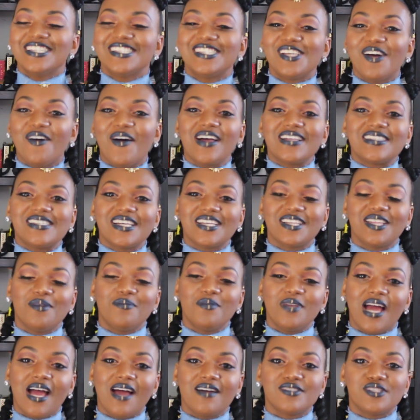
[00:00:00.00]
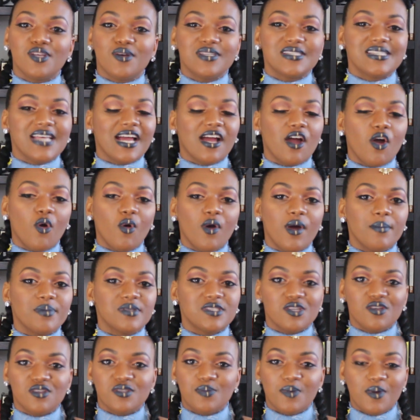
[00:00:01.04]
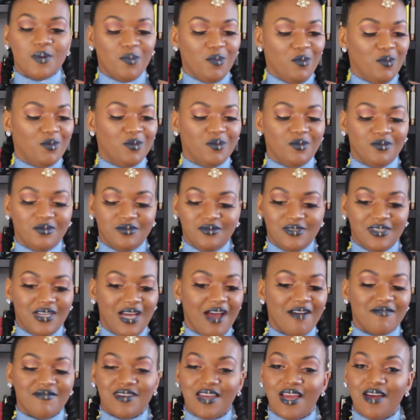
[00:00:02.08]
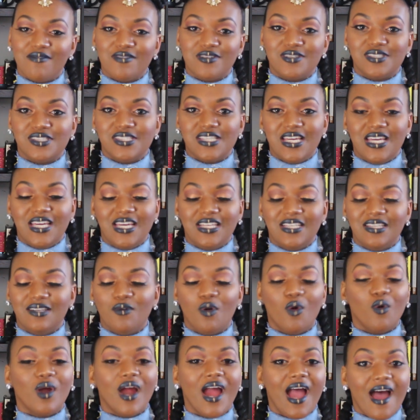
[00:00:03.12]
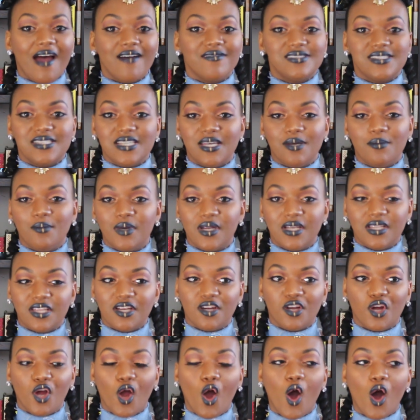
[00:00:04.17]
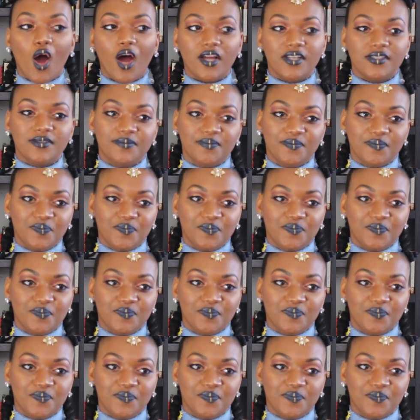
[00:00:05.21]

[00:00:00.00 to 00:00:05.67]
so I took them down. So it's like old episodes people have never seen or have seen, but they're gone.